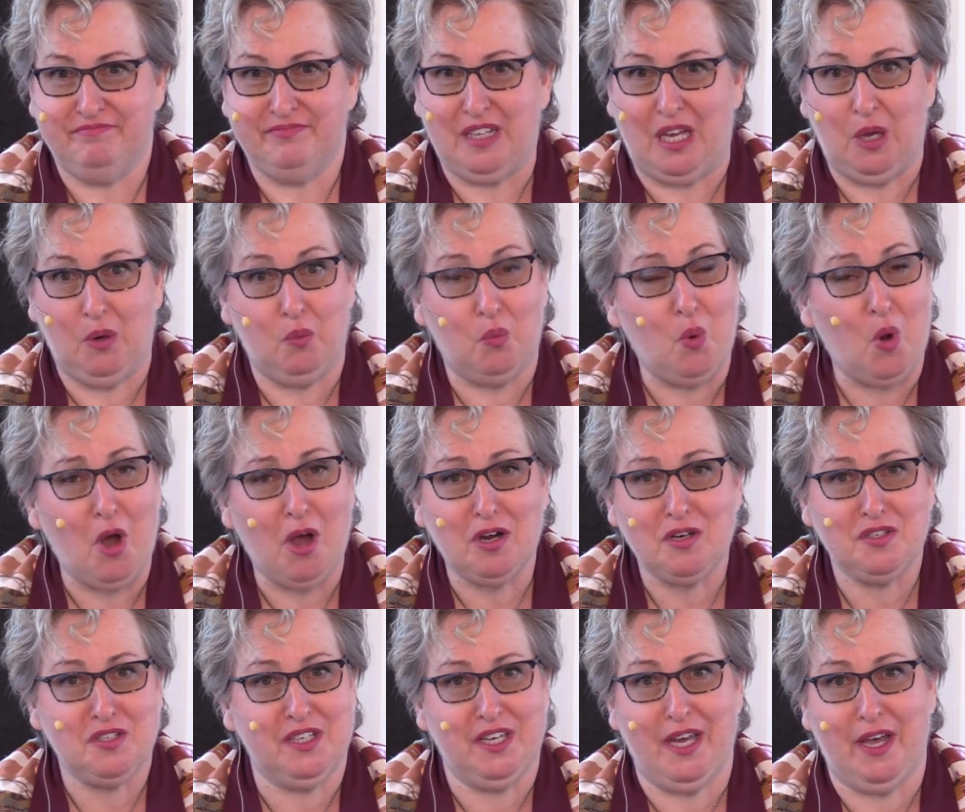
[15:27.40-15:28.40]
and
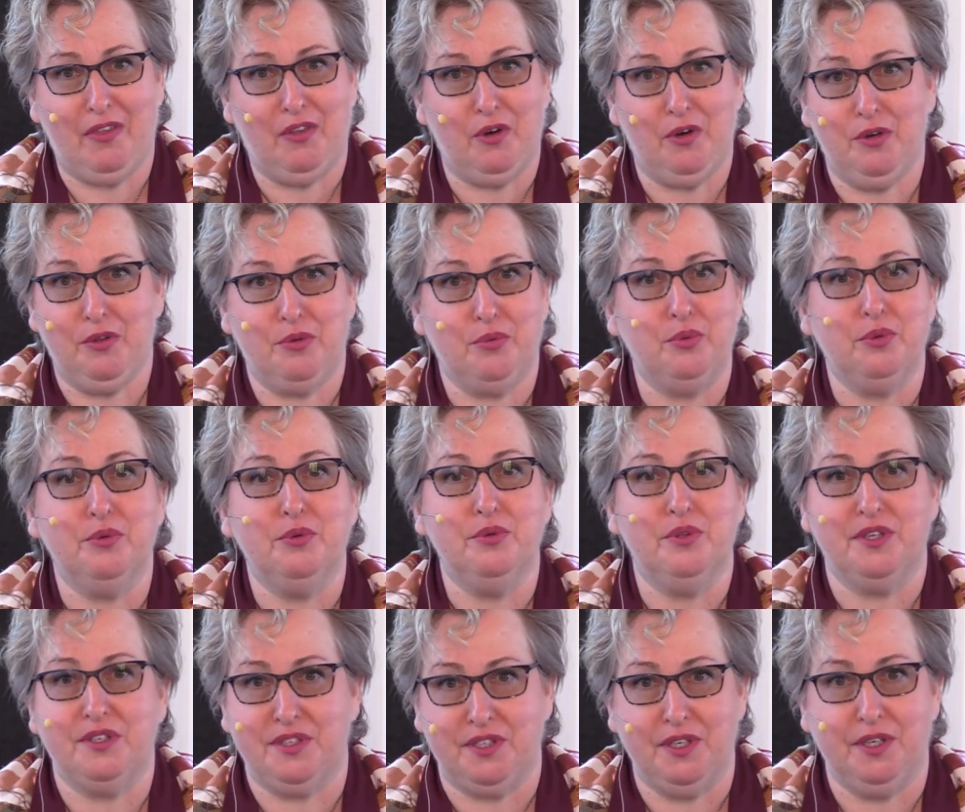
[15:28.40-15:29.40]
walk together
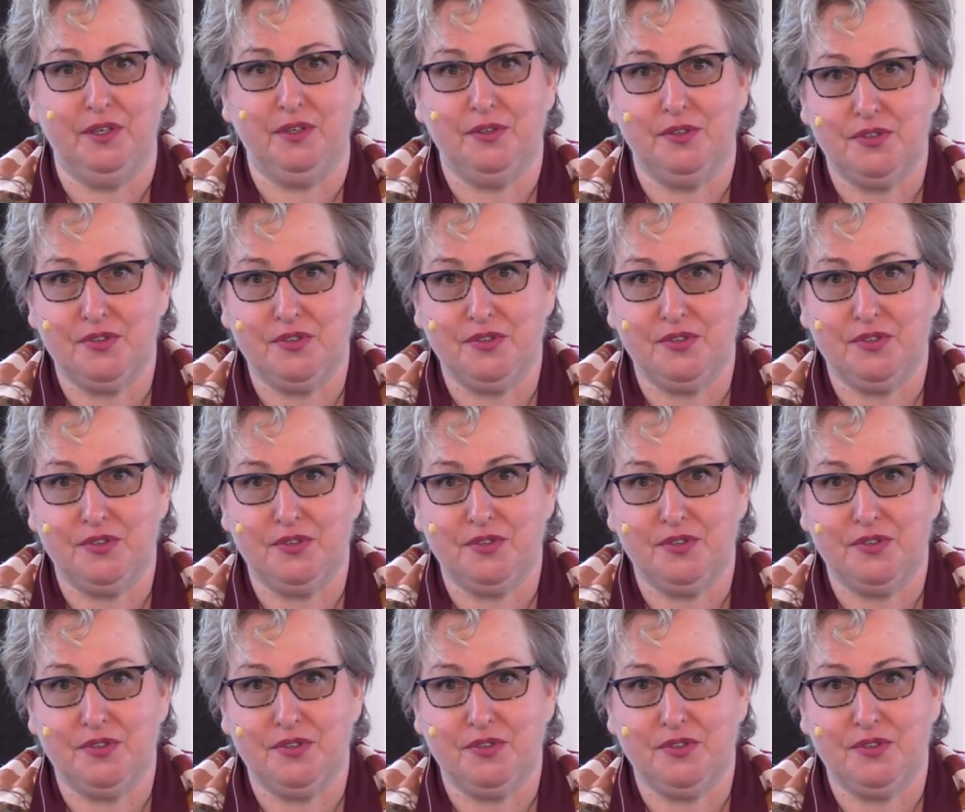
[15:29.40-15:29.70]
through the tears.